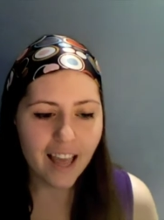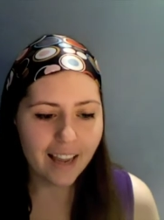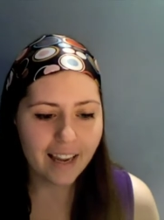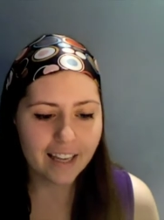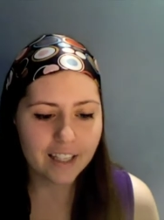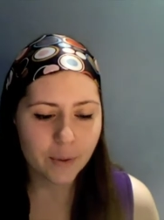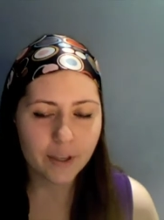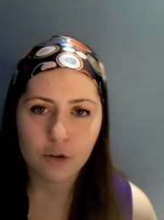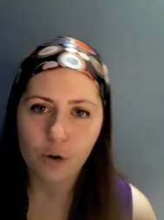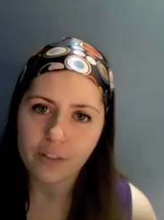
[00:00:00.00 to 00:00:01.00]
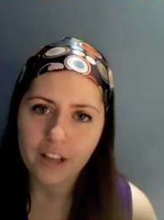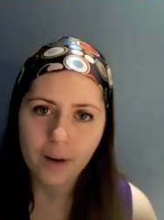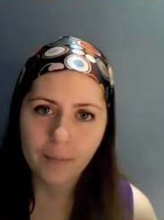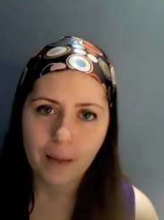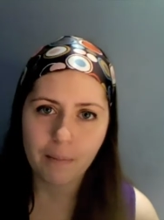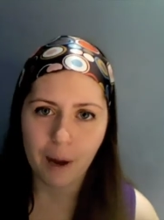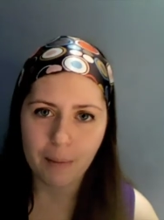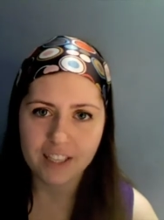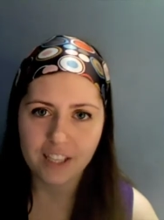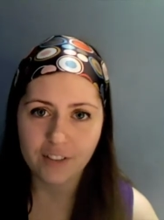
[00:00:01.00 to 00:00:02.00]
And so I drove there and bought
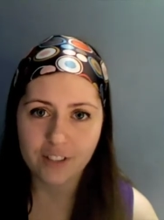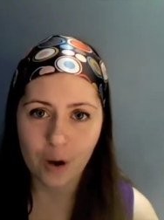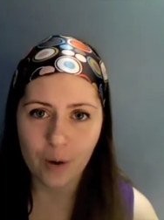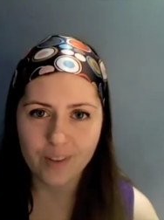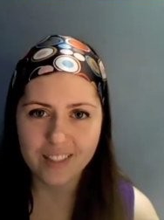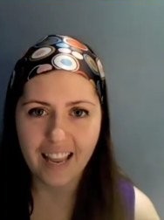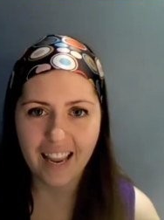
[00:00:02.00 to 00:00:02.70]
myself scones